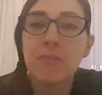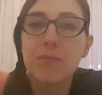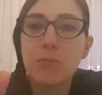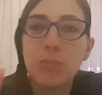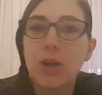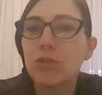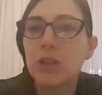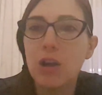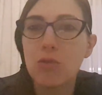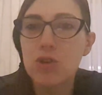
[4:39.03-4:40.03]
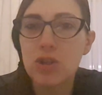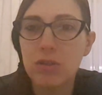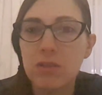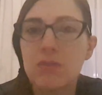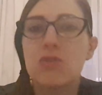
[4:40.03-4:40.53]
body
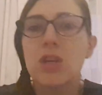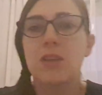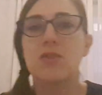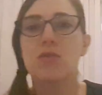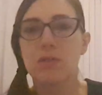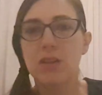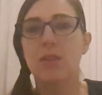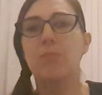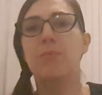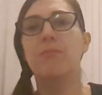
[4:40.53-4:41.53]
lotion just to keep